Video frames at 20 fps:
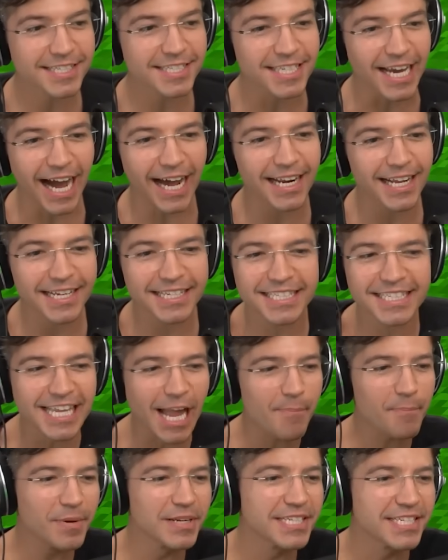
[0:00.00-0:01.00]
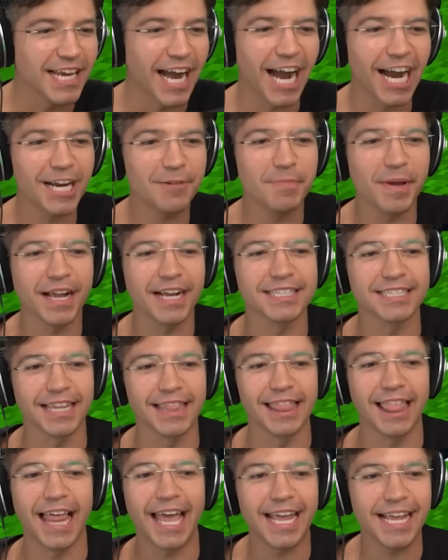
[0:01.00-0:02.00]
Sonic, step aside, because
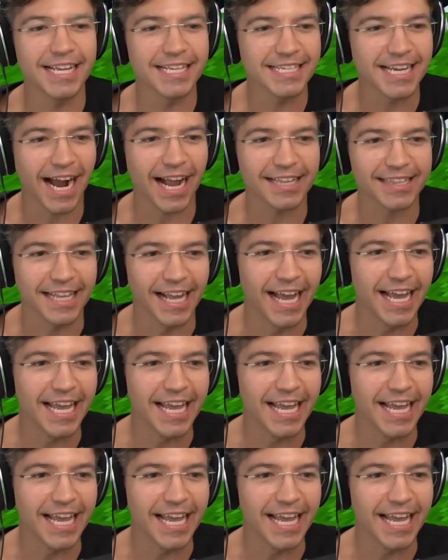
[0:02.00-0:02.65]
LA has got the